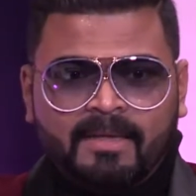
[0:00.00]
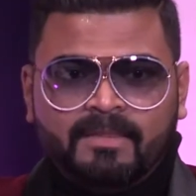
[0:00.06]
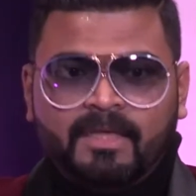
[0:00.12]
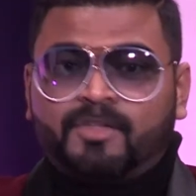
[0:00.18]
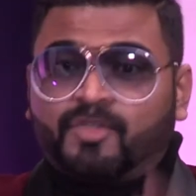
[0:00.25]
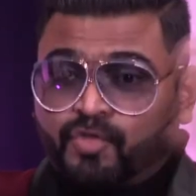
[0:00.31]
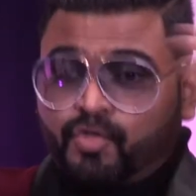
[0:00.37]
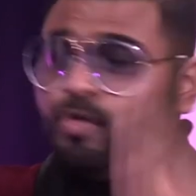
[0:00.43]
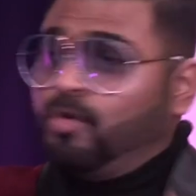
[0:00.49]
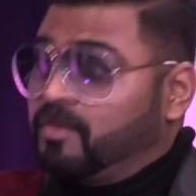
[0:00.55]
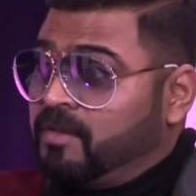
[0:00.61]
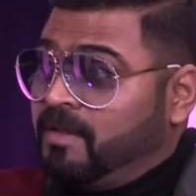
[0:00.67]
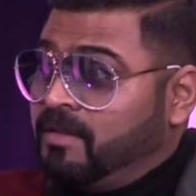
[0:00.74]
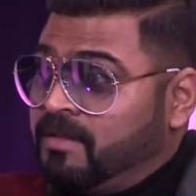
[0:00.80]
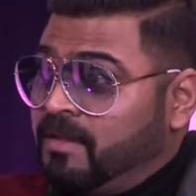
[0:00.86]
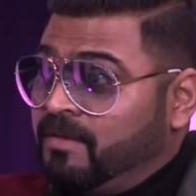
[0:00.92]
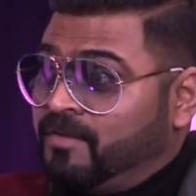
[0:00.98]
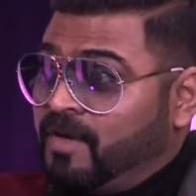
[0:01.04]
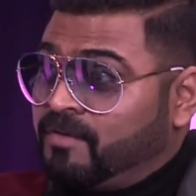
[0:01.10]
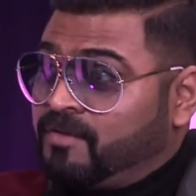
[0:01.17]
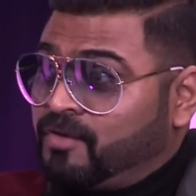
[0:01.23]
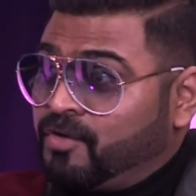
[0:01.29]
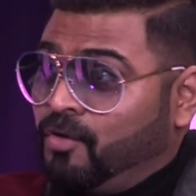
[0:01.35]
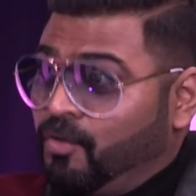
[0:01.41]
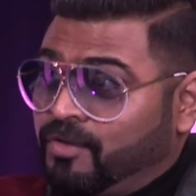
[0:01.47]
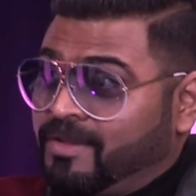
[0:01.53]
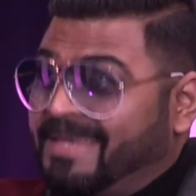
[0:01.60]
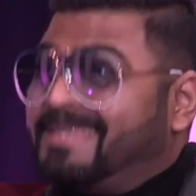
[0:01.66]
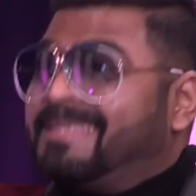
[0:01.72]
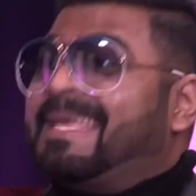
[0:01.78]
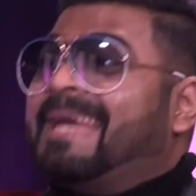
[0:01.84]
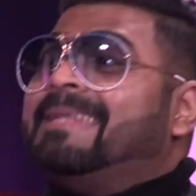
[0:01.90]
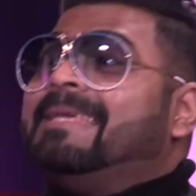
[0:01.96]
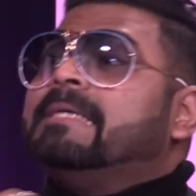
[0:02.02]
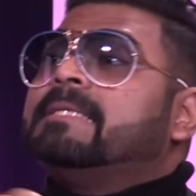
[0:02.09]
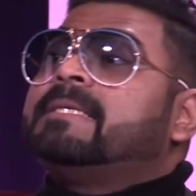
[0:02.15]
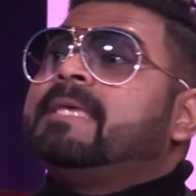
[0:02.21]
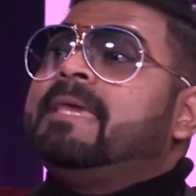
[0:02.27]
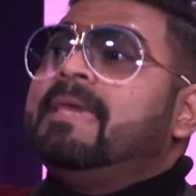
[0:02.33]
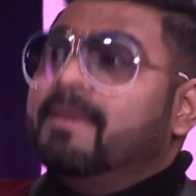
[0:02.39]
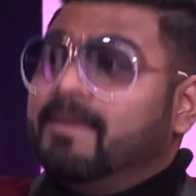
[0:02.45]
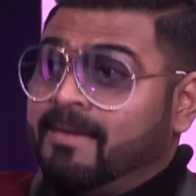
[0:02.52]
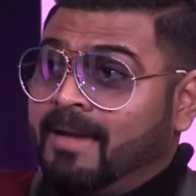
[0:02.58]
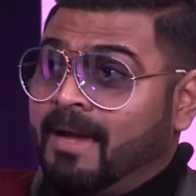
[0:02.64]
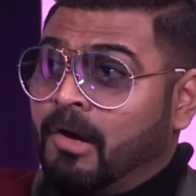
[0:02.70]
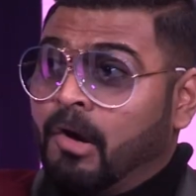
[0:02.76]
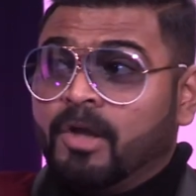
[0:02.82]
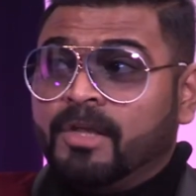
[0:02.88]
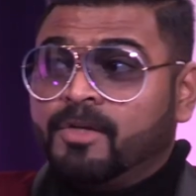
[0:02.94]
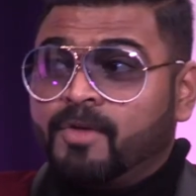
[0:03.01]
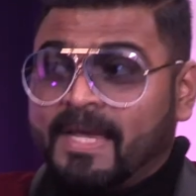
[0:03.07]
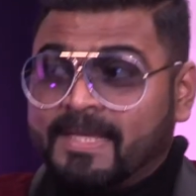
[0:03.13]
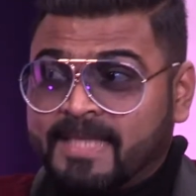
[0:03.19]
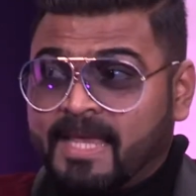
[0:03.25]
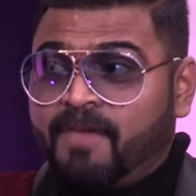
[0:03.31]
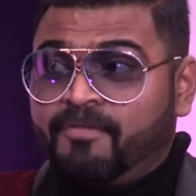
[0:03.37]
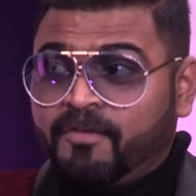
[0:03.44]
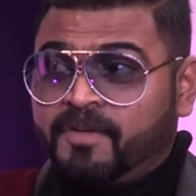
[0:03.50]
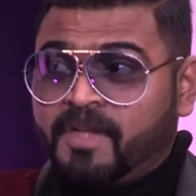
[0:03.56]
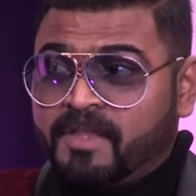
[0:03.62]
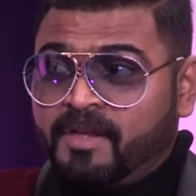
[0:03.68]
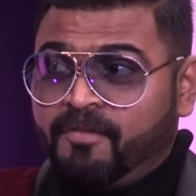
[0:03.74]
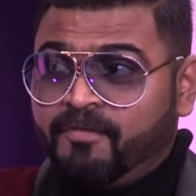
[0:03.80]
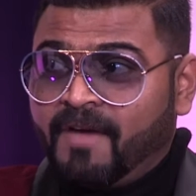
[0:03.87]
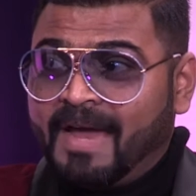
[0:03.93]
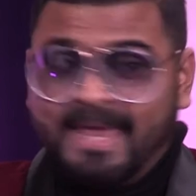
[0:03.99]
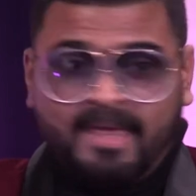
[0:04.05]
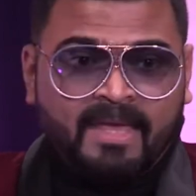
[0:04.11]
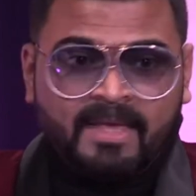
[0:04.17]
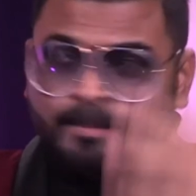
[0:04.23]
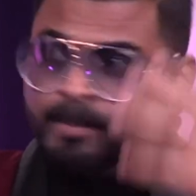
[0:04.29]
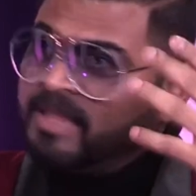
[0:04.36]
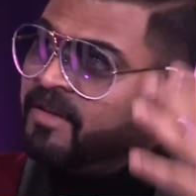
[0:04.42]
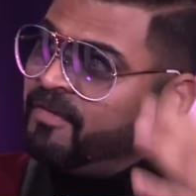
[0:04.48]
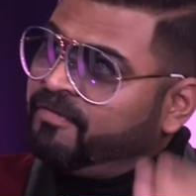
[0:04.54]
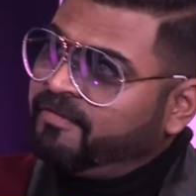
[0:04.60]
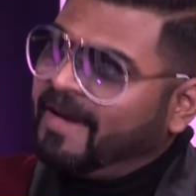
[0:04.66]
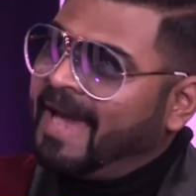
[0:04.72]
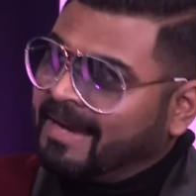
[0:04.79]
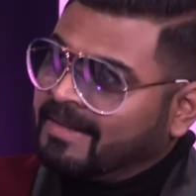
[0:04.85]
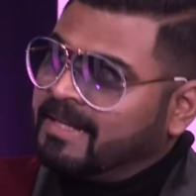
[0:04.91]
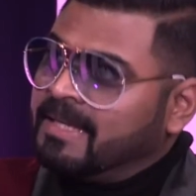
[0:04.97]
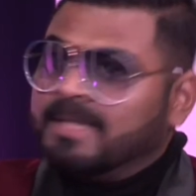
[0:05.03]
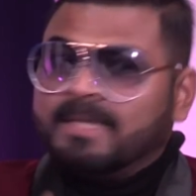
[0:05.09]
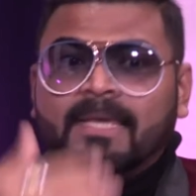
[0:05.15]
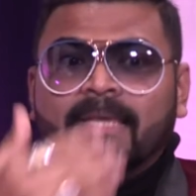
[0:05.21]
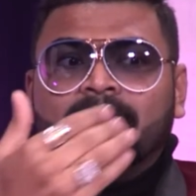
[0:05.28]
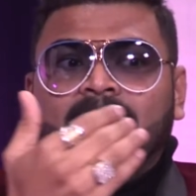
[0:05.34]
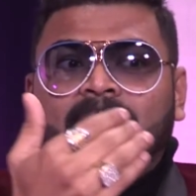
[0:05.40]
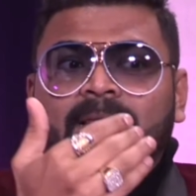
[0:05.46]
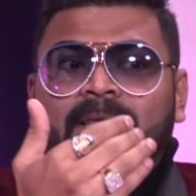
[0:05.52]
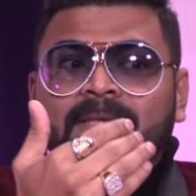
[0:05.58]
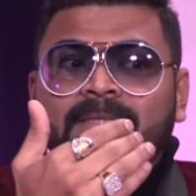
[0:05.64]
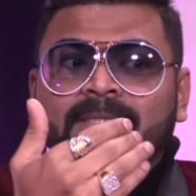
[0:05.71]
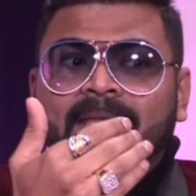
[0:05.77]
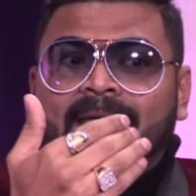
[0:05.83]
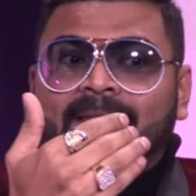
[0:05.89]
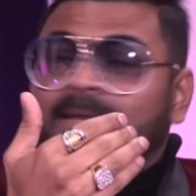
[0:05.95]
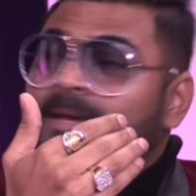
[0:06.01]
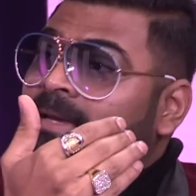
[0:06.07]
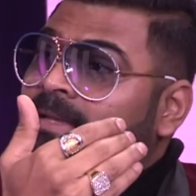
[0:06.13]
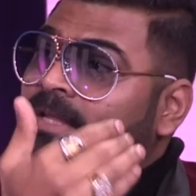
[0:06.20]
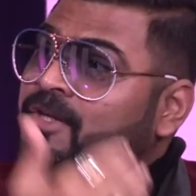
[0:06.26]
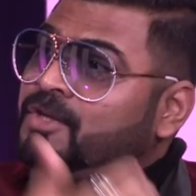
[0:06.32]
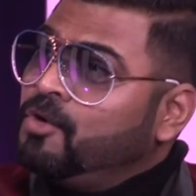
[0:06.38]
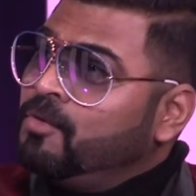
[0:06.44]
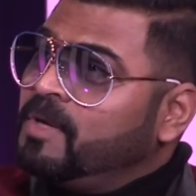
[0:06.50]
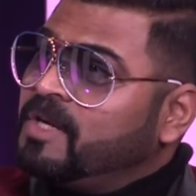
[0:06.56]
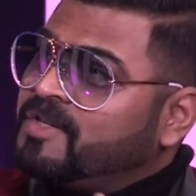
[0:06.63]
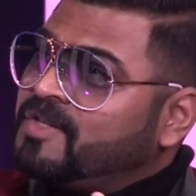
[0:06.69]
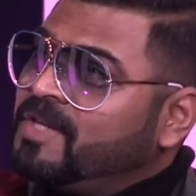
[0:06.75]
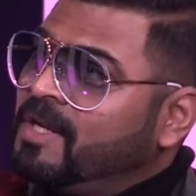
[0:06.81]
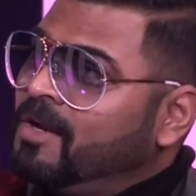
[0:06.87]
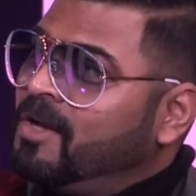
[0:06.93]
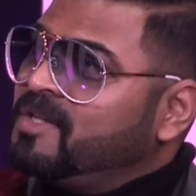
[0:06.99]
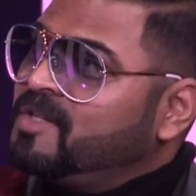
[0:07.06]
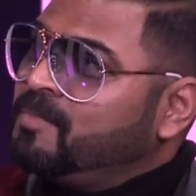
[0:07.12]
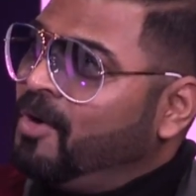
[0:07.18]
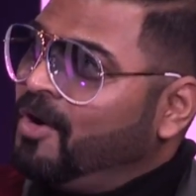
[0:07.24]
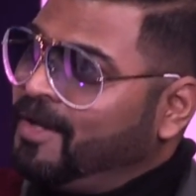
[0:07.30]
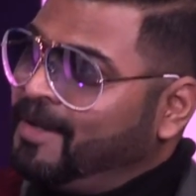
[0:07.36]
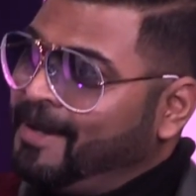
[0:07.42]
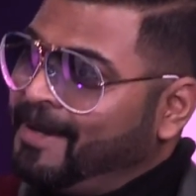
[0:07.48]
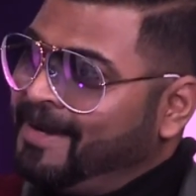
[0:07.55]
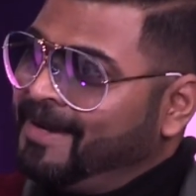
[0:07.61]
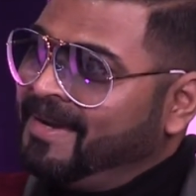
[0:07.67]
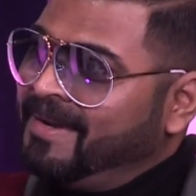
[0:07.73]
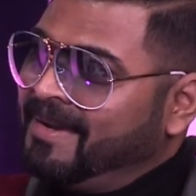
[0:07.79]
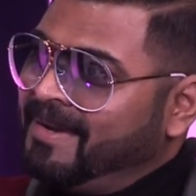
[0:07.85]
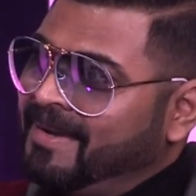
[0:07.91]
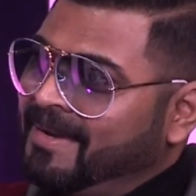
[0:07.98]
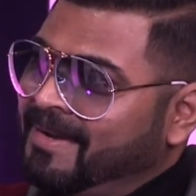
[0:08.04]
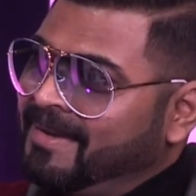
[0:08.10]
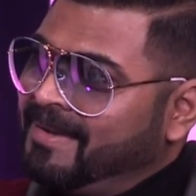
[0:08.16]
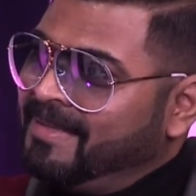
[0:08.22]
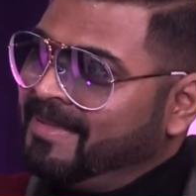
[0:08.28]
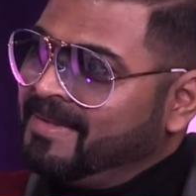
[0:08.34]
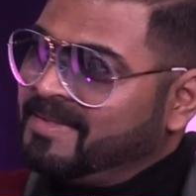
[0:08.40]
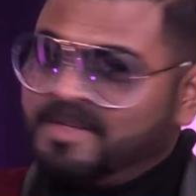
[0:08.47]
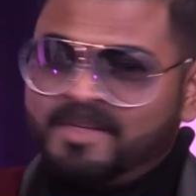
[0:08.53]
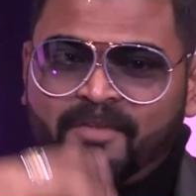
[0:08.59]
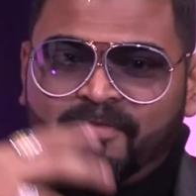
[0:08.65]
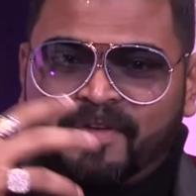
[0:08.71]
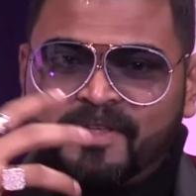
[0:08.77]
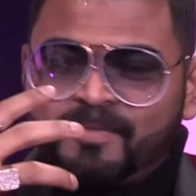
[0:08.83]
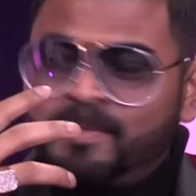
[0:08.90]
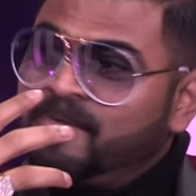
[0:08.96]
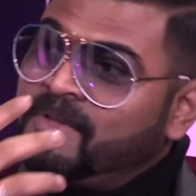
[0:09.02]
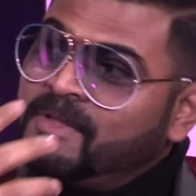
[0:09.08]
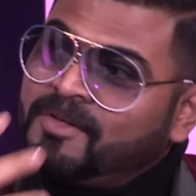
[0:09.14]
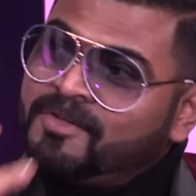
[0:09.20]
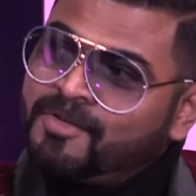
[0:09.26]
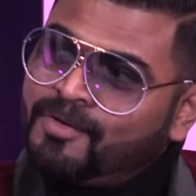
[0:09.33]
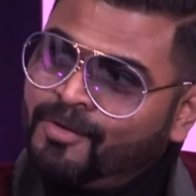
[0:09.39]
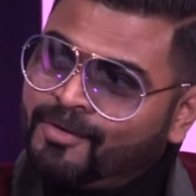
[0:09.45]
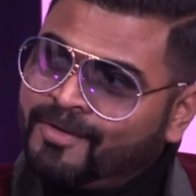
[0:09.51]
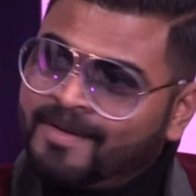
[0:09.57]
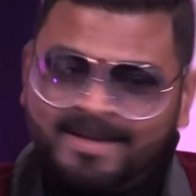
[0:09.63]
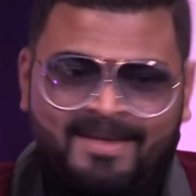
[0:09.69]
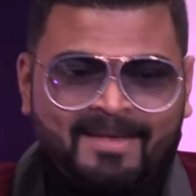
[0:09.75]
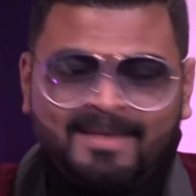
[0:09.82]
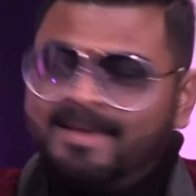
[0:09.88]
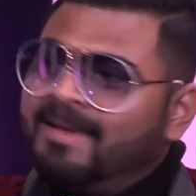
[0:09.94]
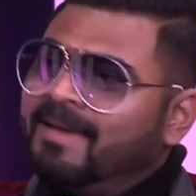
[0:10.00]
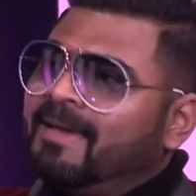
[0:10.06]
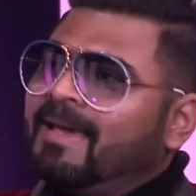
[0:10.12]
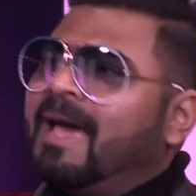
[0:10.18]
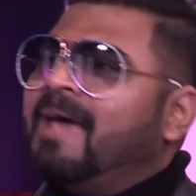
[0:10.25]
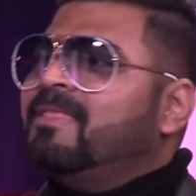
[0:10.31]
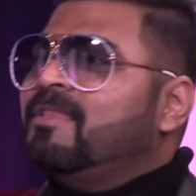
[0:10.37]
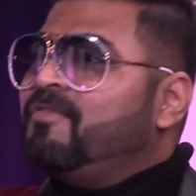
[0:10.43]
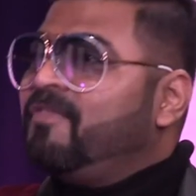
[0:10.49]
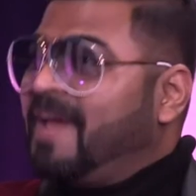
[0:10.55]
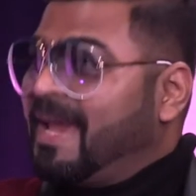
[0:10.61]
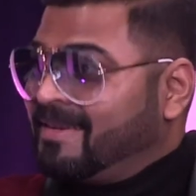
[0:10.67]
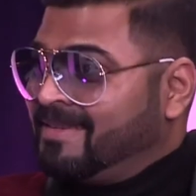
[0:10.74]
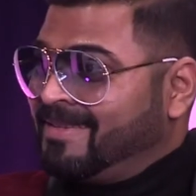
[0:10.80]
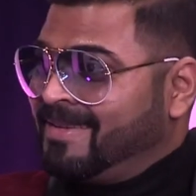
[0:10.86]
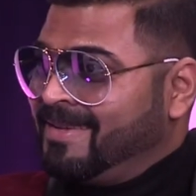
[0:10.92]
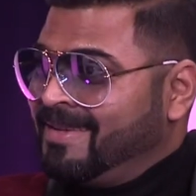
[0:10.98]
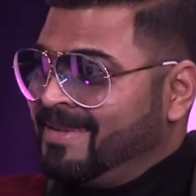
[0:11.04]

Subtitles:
the truth is that he is healed according to Isaiah 53:5. But the fact is that the tumor is still on his body. There's a difference between the truth and the fact.